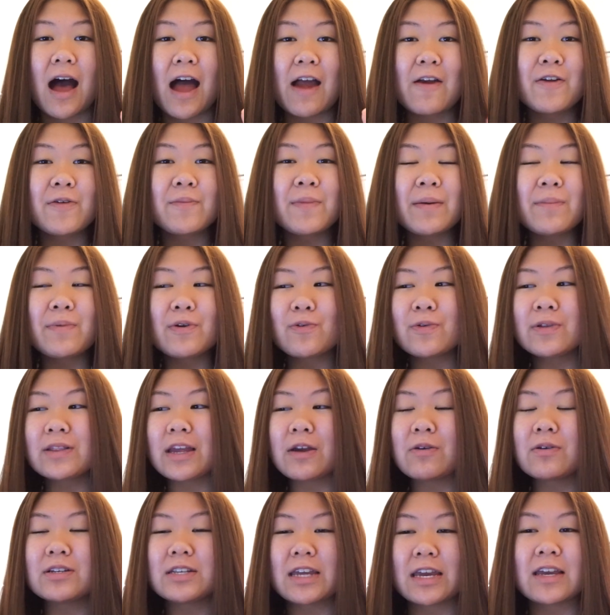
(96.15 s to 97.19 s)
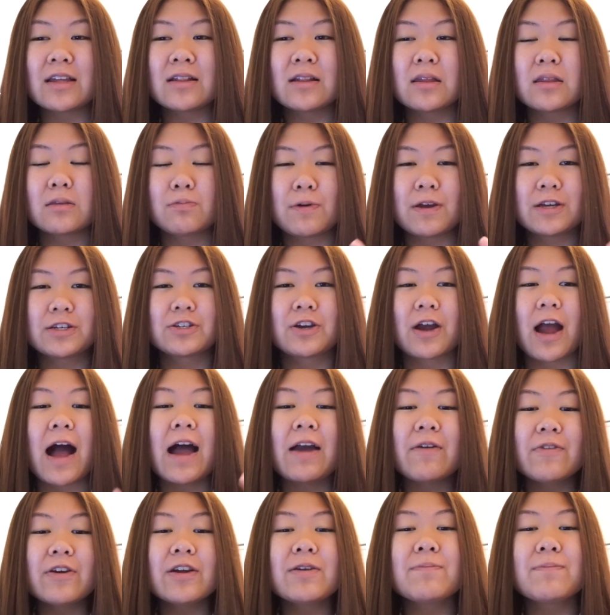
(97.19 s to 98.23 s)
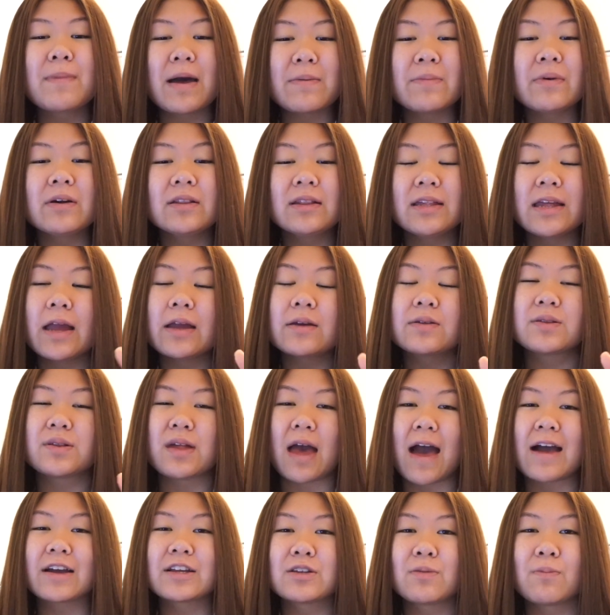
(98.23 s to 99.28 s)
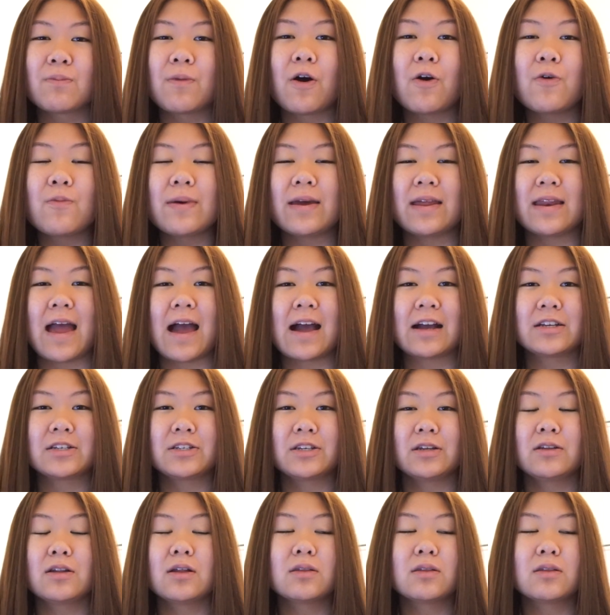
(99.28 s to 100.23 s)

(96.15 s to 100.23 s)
I remember when they were taking this picture. I remember the exact moment, actually.